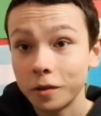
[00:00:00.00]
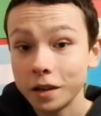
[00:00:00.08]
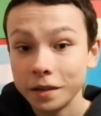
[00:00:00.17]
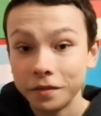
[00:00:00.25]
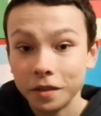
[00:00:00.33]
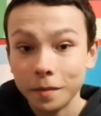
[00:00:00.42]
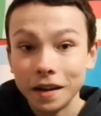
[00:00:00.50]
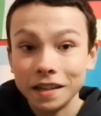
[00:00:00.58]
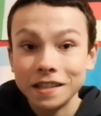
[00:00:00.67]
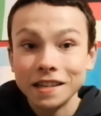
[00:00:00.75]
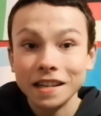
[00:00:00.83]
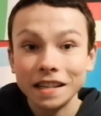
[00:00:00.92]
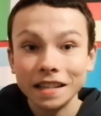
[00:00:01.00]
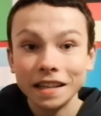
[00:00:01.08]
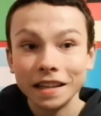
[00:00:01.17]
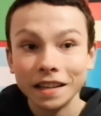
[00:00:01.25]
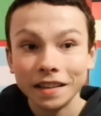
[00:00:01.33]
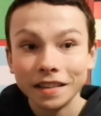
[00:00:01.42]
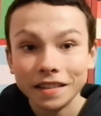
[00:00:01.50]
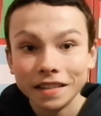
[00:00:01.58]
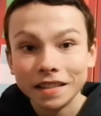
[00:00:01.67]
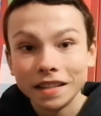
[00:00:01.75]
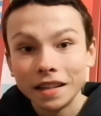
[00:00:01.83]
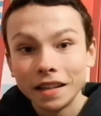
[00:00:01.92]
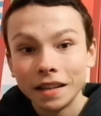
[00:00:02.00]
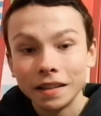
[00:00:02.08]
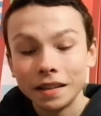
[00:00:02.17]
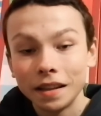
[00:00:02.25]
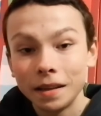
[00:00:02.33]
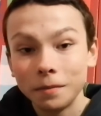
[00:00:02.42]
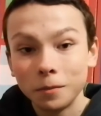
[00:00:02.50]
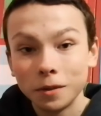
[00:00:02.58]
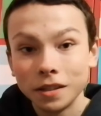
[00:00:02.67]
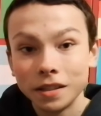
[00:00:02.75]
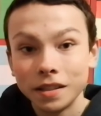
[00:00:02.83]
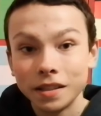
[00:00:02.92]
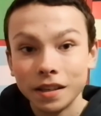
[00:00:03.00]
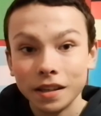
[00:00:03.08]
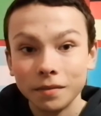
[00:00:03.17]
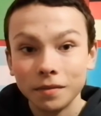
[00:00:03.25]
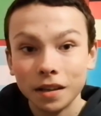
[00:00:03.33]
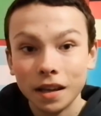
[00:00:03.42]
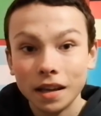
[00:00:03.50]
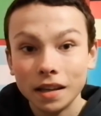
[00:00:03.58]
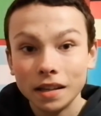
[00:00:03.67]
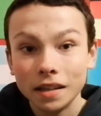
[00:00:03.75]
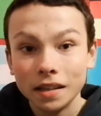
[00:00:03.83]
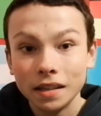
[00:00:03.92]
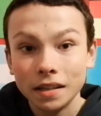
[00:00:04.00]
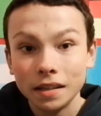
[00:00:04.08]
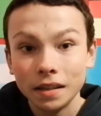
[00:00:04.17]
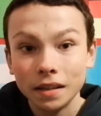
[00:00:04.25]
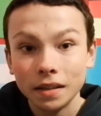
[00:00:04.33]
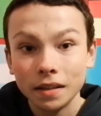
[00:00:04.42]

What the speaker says: three of them actually. It was a